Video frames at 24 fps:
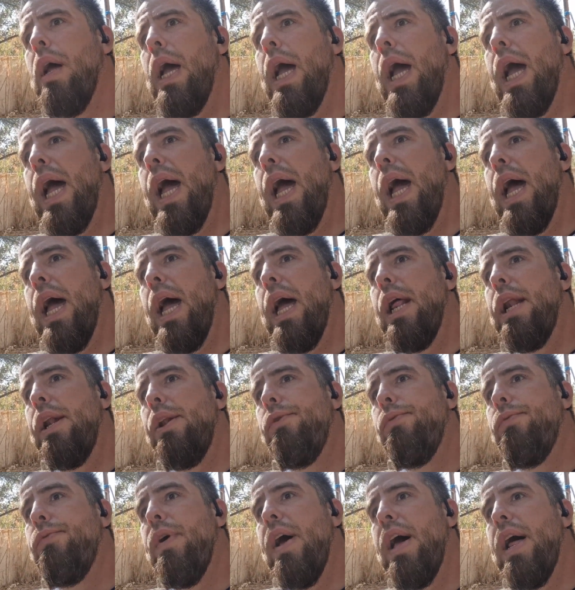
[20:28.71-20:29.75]
and
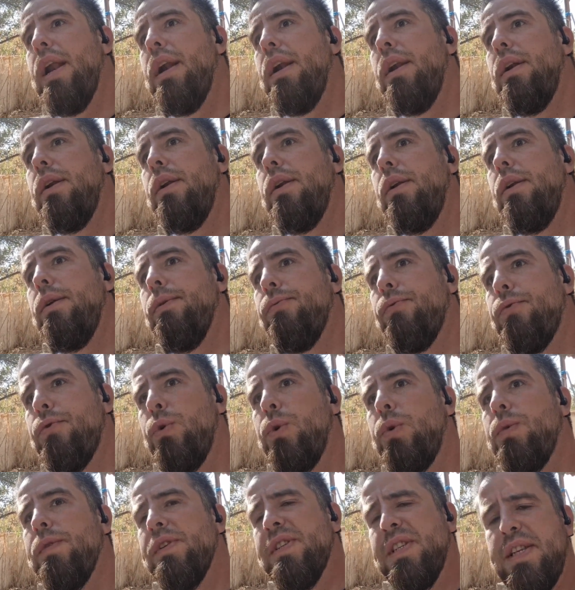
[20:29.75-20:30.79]
when the
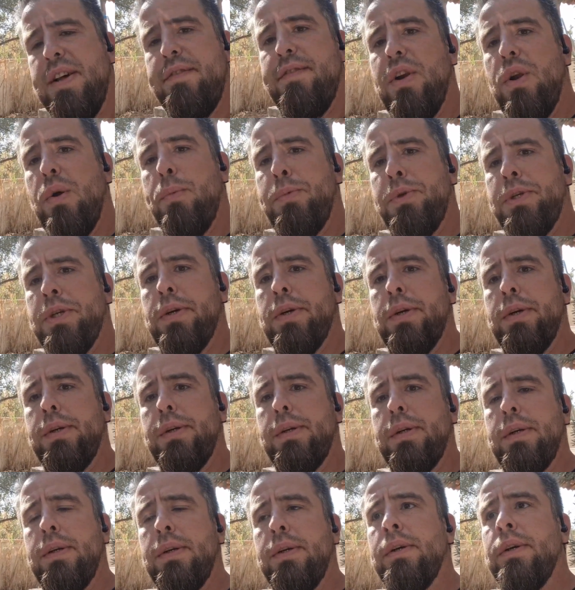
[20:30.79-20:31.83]
fruit was developed.
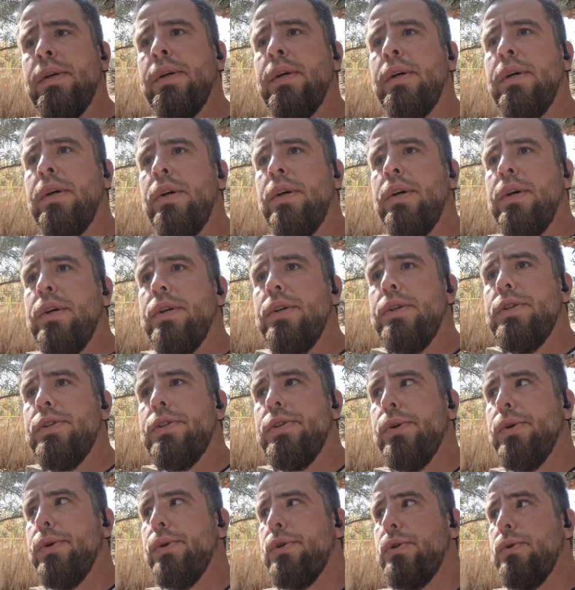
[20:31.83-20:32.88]

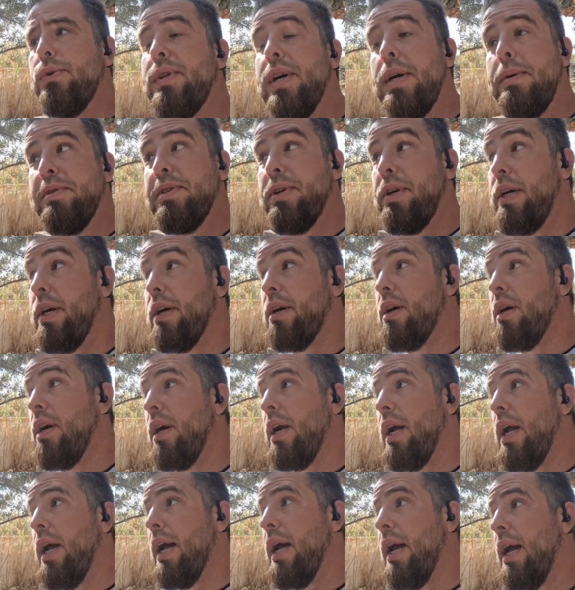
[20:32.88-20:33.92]
So 2 times a year,
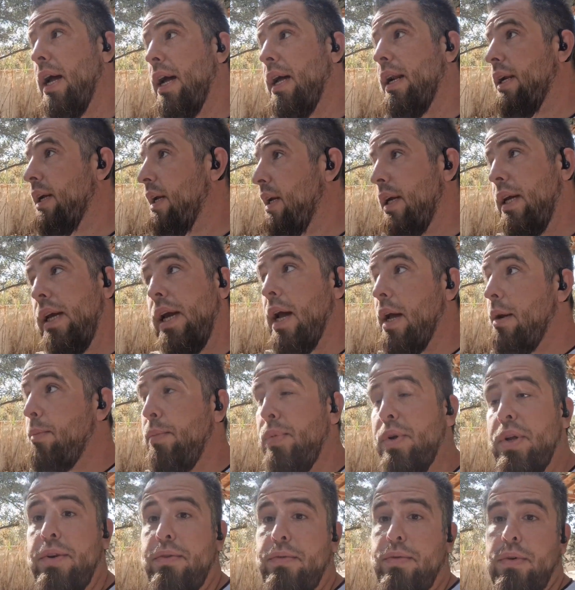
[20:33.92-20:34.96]
and he had
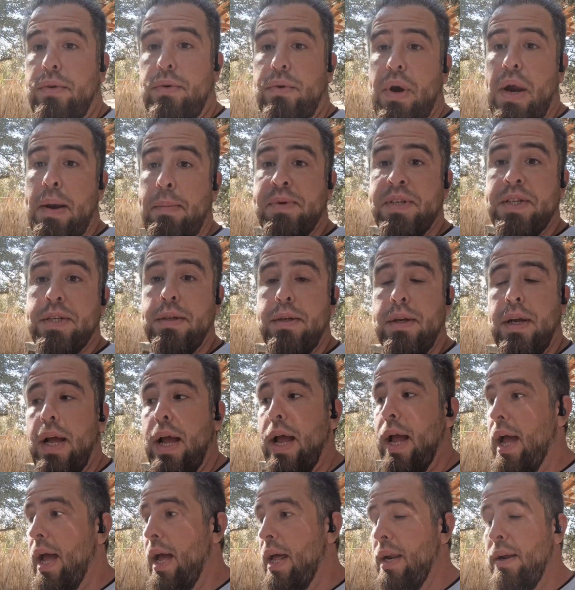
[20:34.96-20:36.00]
beautiful grapes,
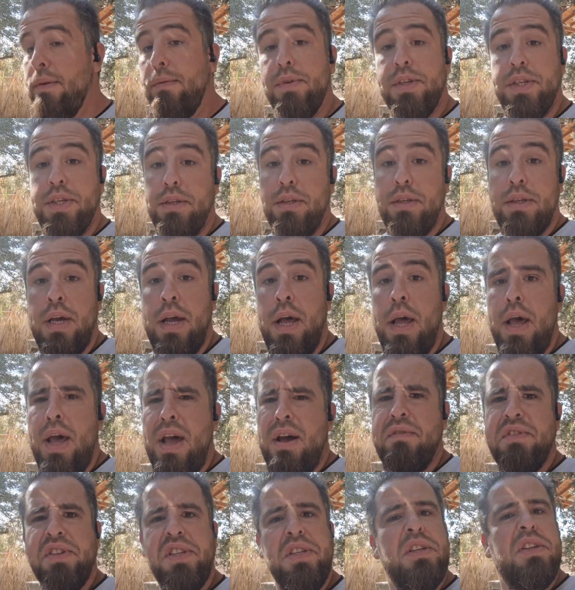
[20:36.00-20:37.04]
and it wasn't
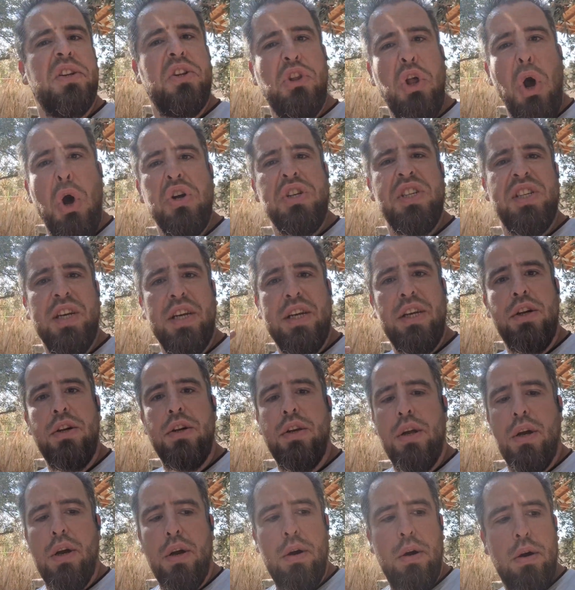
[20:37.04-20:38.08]
a toxic,
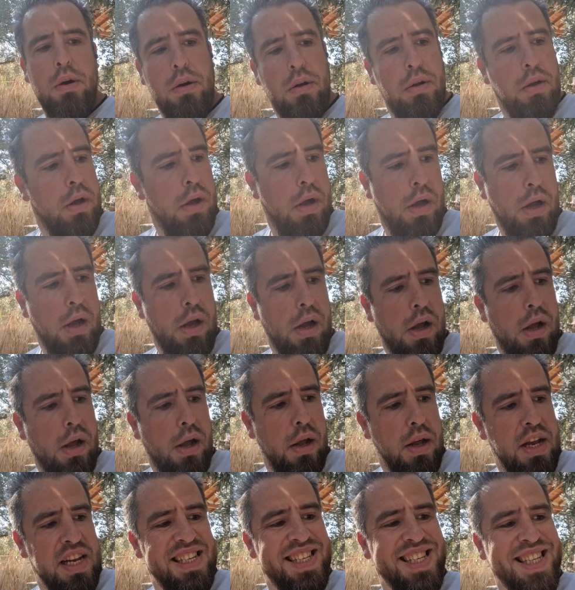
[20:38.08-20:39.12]

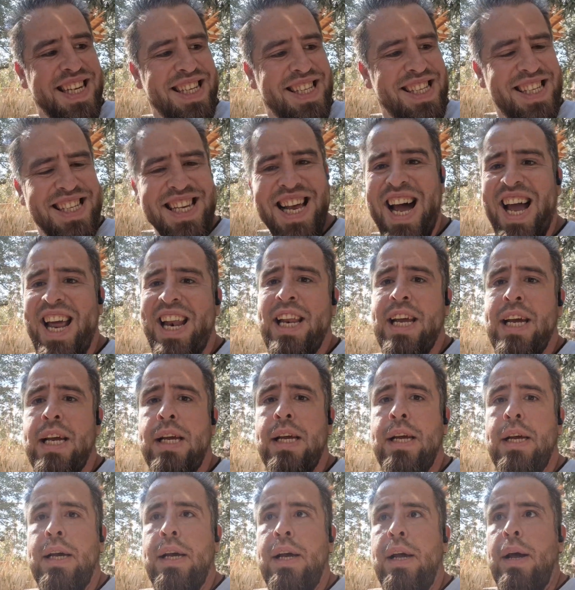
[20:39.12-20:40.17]
insecticide,
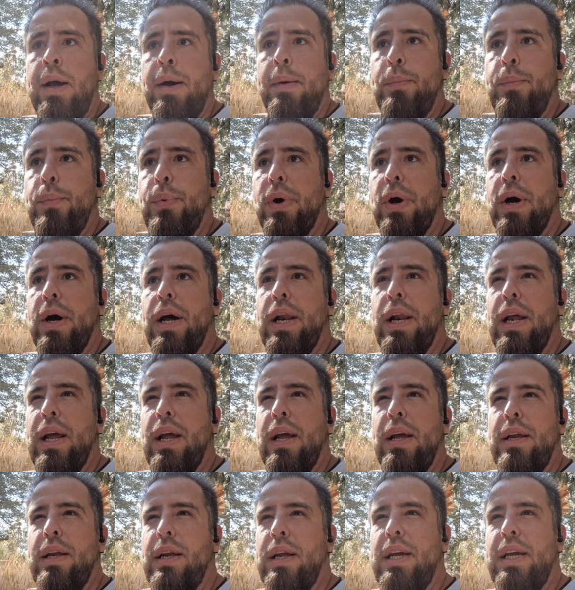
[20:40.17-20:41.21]
but
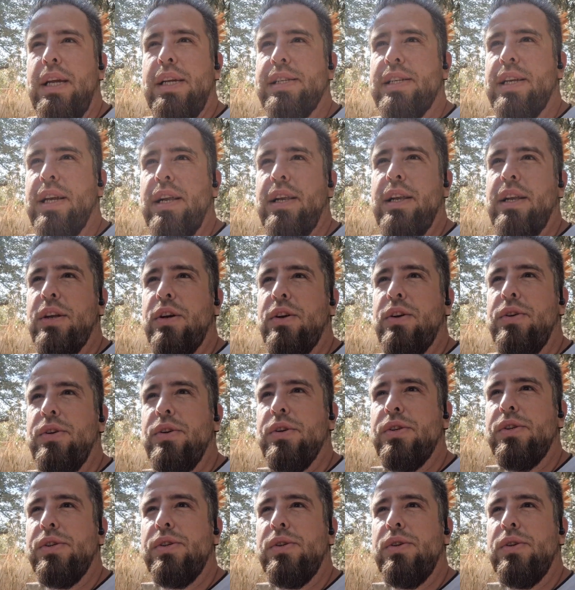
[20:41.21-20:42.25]
he said that the